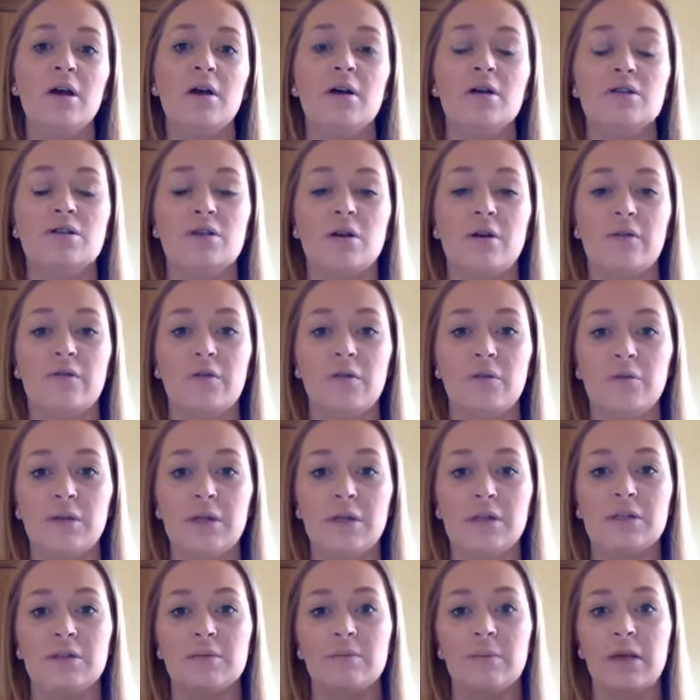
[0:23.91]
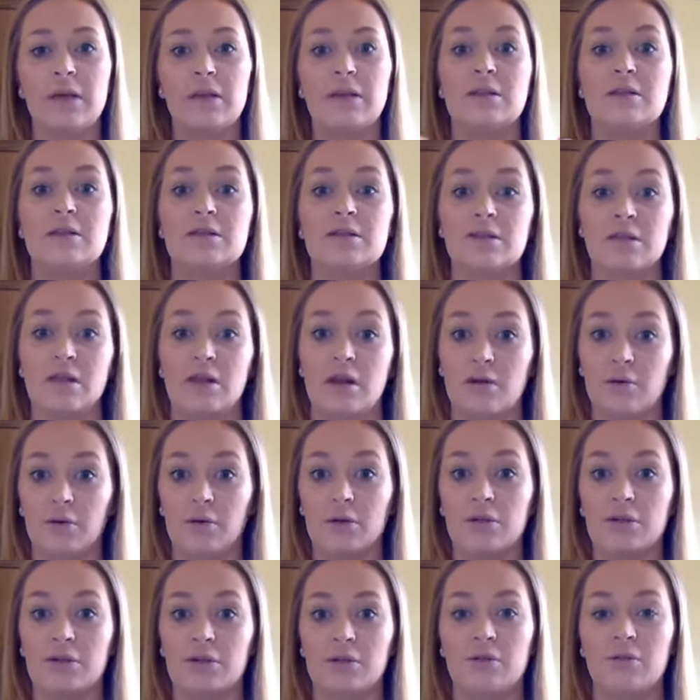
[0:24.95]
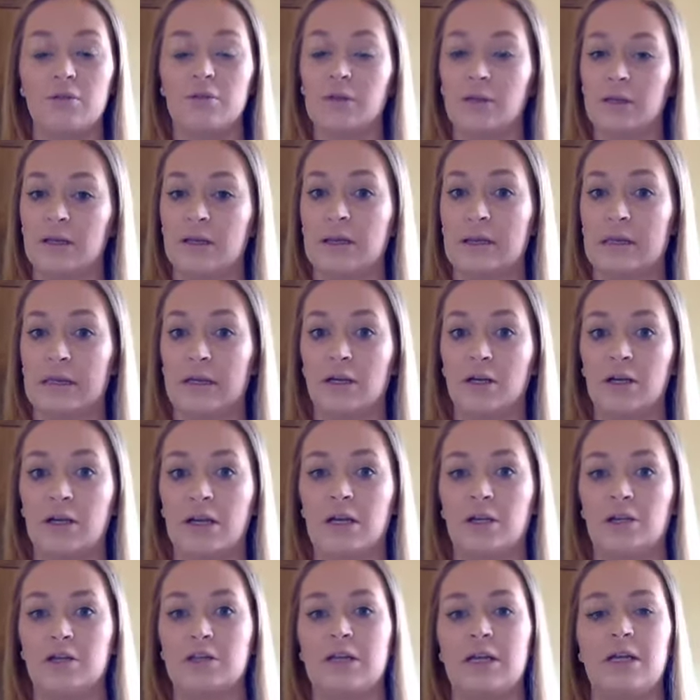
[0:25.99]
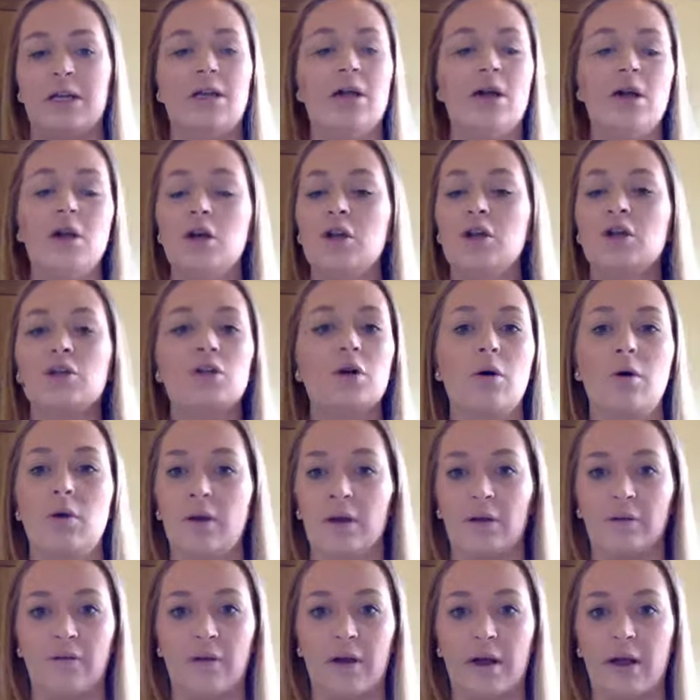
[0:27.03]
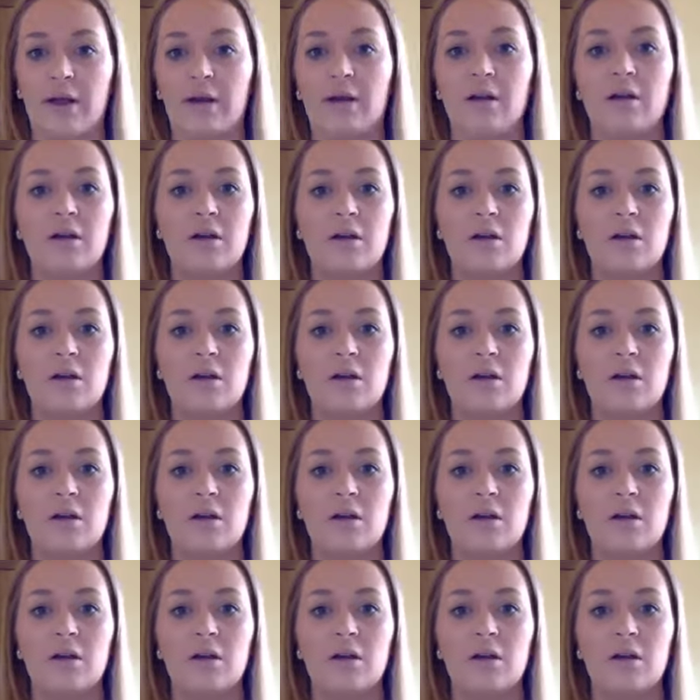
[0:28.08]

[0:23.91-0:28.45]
So if you need to make this slower so that you can hear and understand, totally fine.